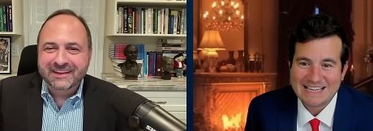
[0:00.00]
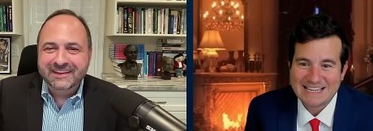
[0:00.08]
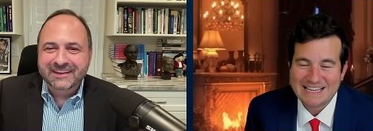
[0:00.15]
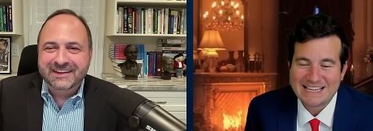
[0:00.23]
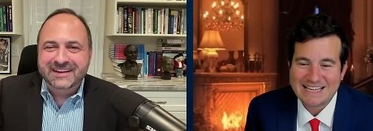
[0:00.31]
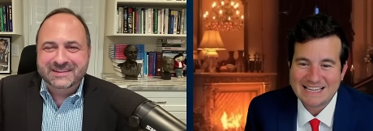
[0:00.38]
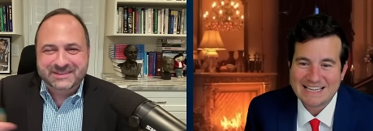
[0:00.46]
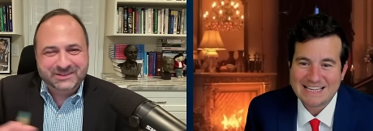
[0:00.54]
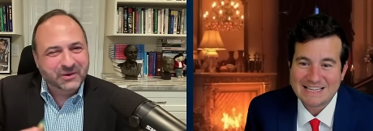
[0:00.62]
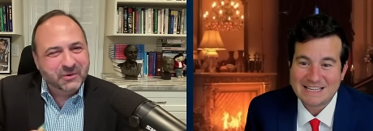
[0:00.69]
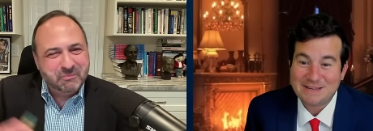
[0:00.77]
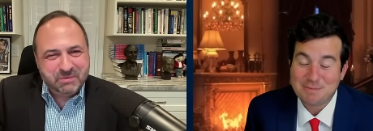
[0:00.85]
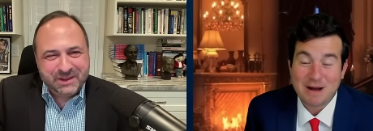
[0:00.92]
Speaker 1: It's
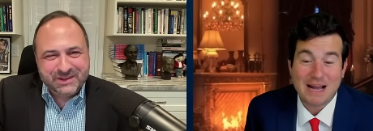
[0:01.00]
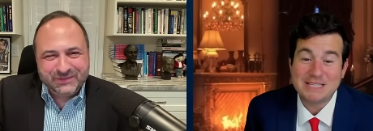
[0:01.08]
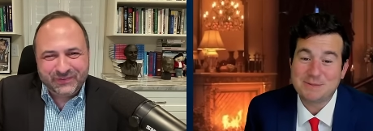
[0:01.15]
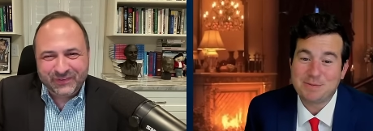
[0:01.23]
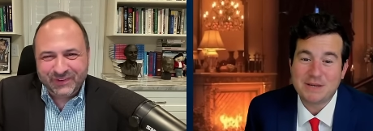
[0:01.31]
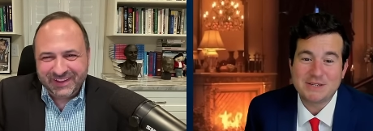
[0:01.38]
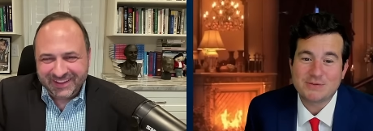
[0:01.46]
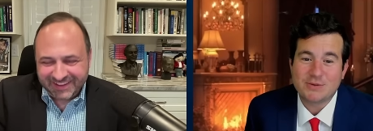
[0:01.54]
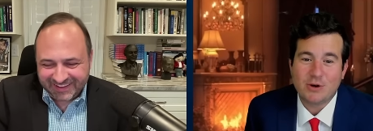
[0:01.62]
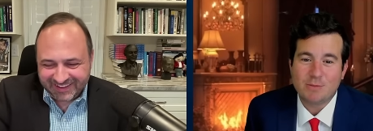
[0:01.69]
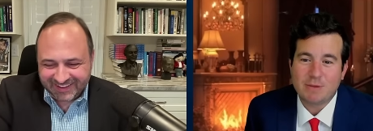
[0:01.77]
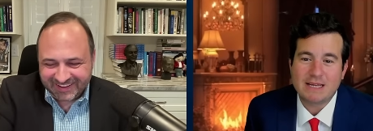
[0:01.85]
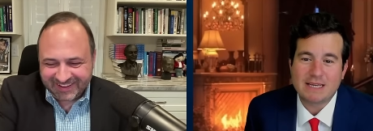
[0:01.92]
so peaceful. Mine's
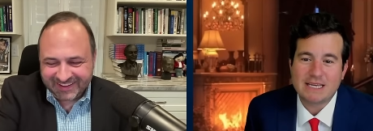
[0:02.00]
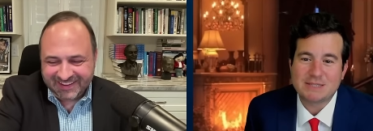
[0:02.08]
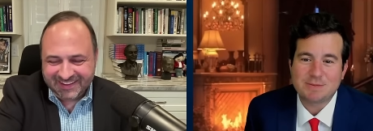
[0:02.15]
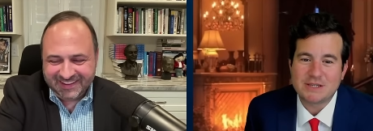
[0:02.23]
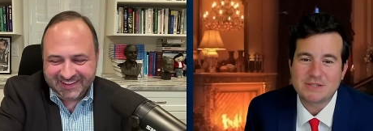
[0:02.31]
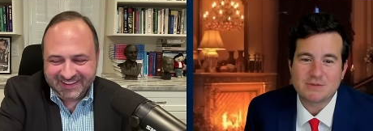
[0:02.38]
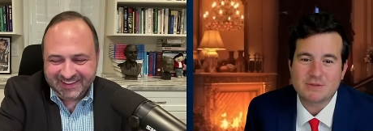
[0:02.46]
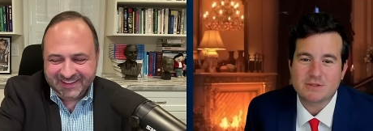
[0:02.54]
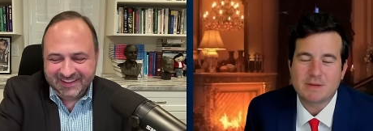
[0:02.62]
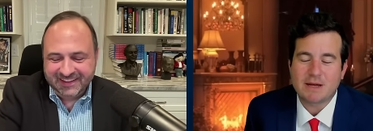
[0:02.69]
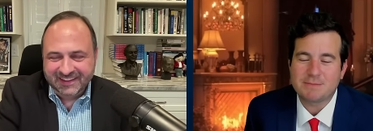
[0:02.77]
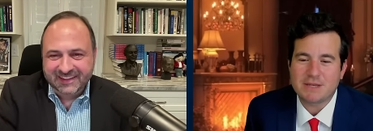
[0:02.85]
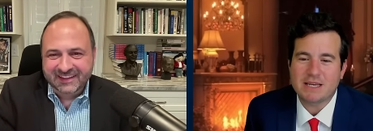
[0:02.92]
Speaker 2: peaceful. Mine gets peaceful.
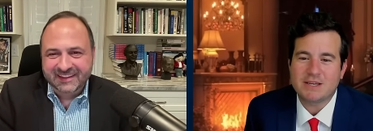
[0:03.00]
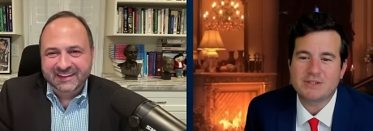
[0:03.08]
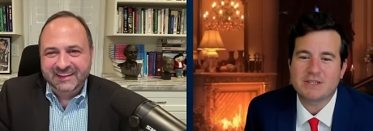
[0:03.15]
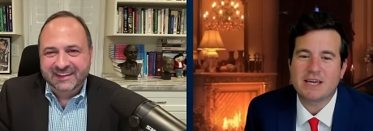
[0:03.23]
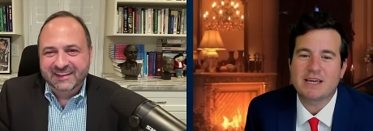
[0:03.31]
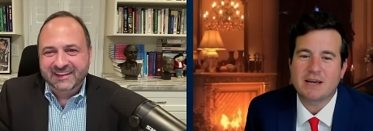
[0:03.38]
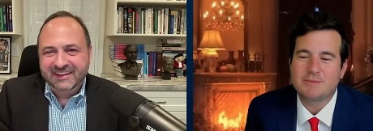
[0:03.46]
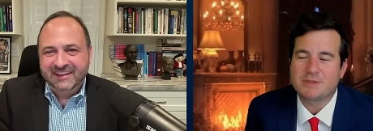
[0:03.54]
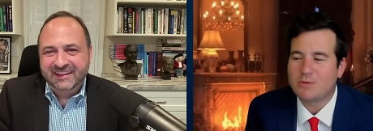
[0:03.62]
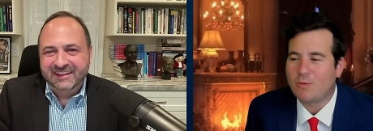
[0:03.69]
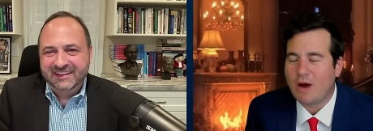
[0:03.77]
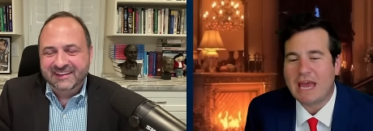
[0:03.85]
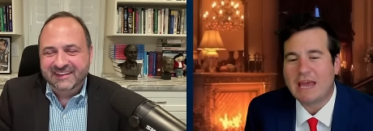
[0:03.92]
Sometimes, like you say, it comes
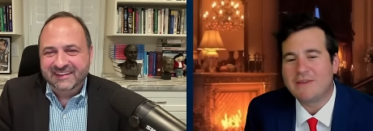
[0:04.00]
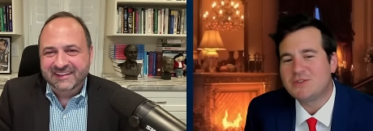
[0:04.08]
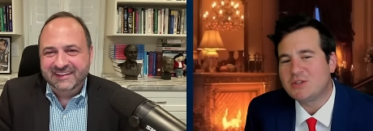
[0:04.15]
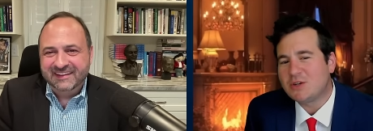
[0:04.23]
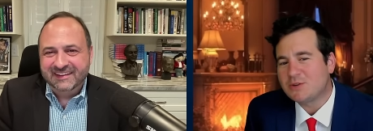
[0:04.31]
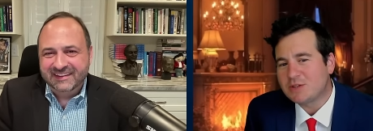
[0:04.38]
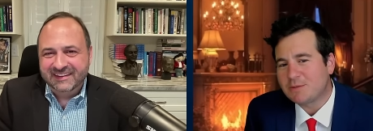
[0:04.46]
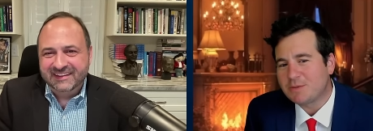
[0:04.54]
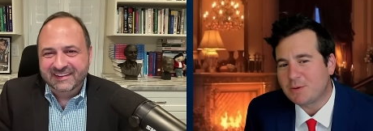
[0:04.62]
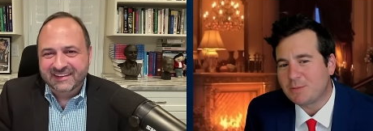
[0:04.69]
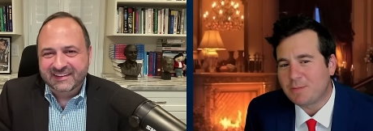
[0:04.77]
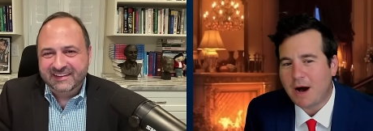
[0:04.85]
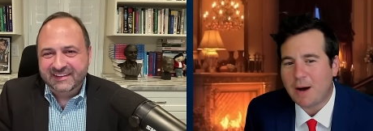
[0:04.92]
in waves. You know, something
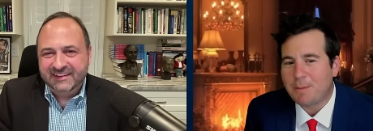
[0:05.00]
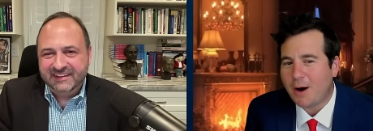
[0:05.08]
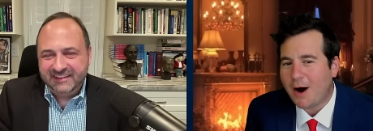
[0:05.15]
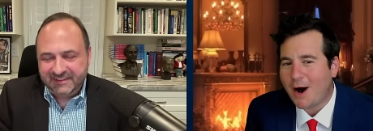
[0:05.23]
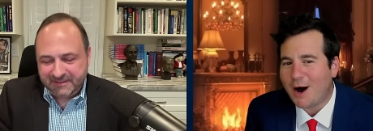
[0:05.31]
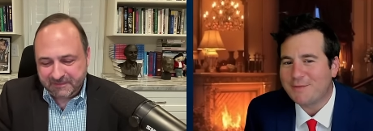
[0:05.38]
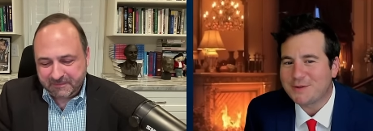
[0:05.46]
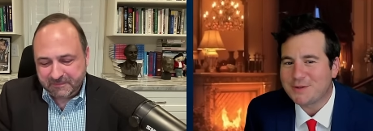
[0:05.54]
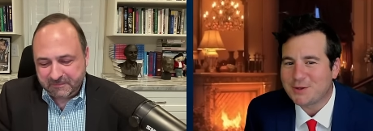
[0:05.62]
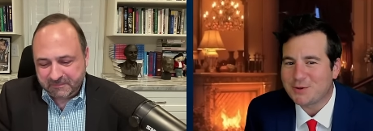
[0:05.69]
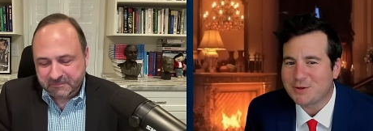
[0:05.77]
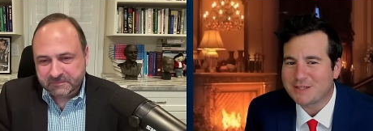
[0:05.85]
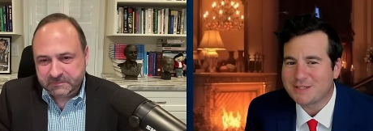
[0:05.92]
will pop off, and
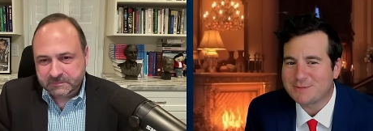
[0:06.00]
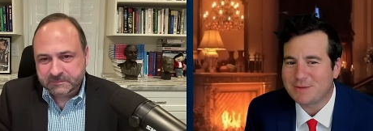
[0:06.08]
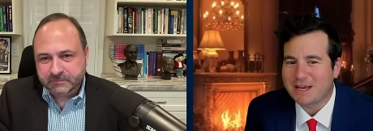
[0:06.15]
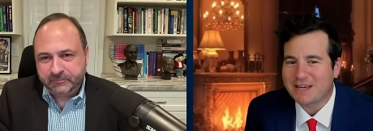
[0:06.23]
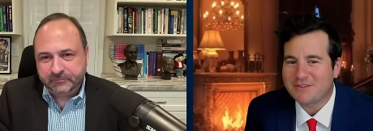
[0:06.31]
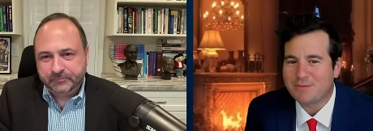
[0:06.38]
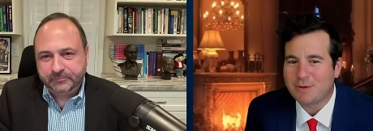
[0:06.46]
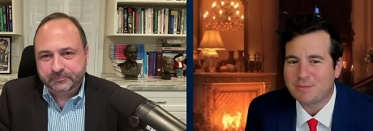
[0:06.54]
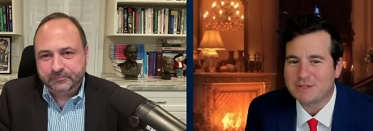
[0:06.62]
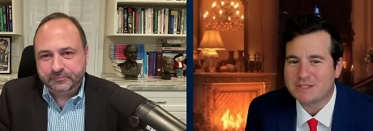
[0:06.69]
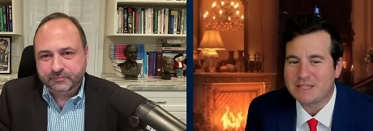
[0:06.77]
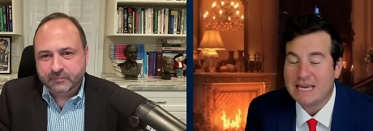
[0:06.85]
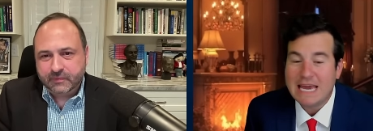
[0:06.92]
you'll get some negative publicity,